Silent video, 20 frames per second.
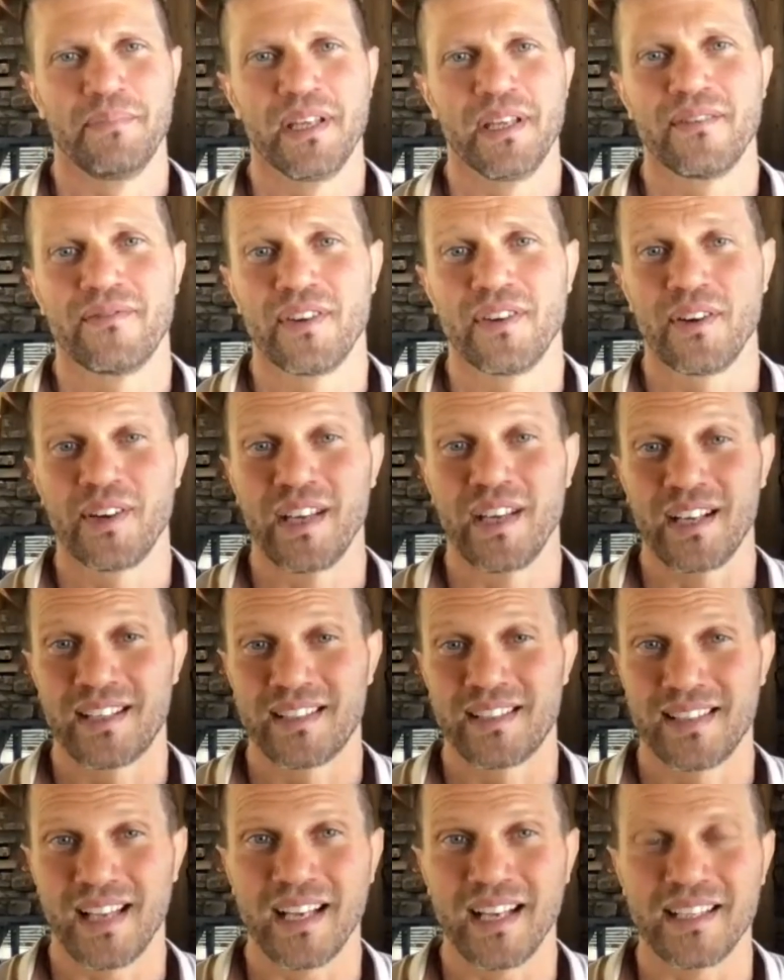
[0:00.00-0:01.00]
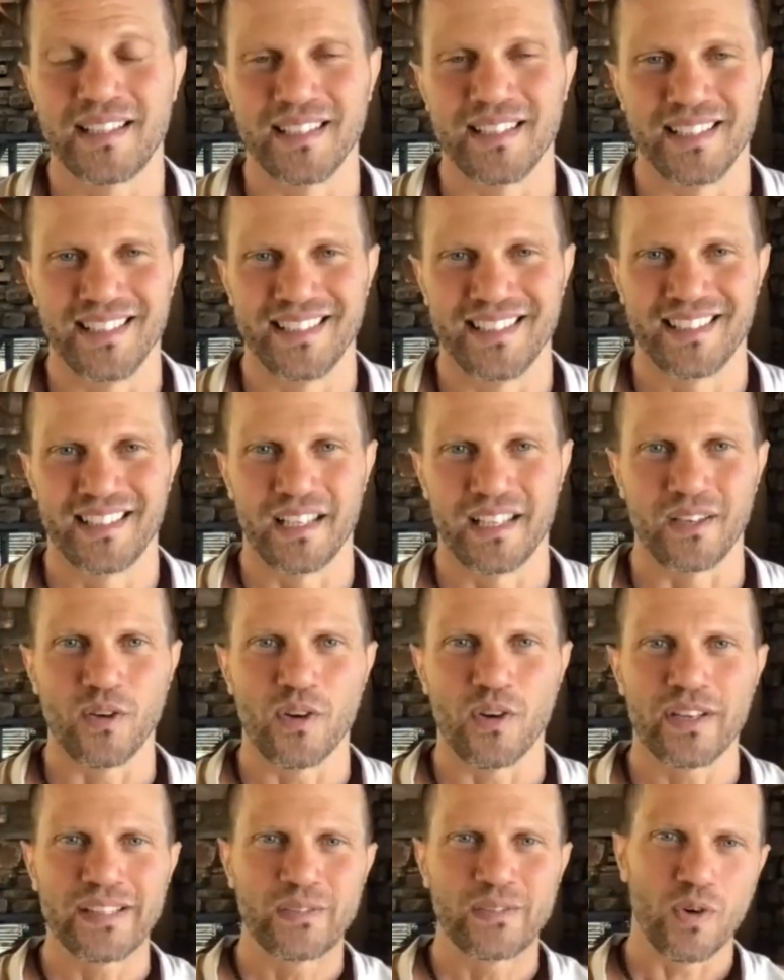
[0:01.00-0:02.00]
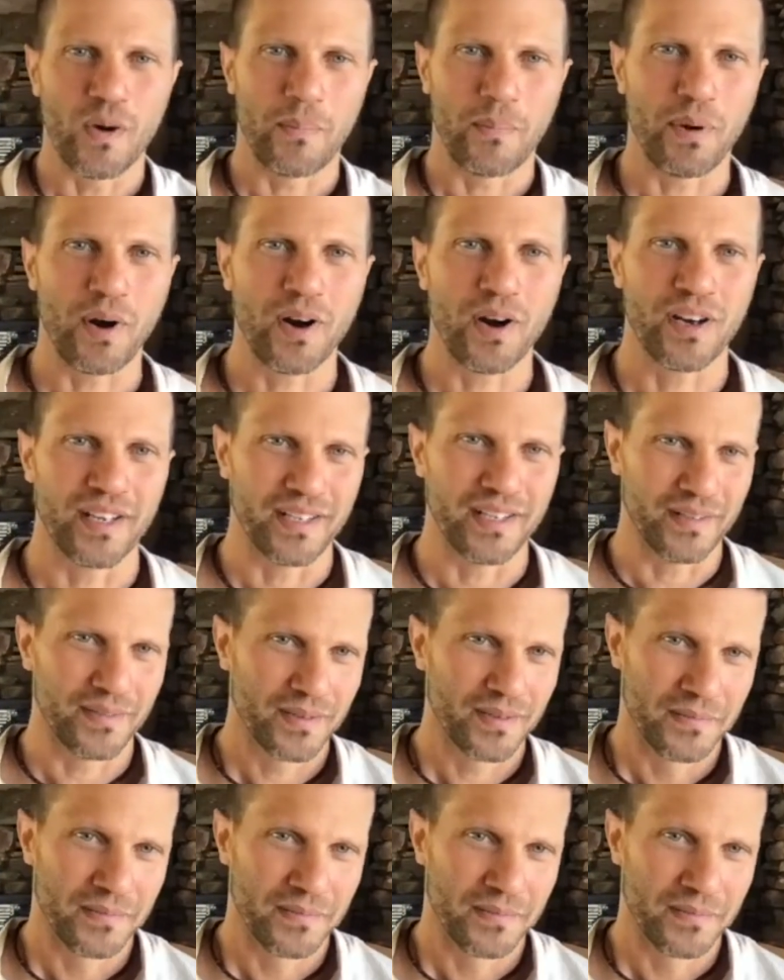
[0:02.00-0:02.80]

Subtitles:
very excited, like going to a party.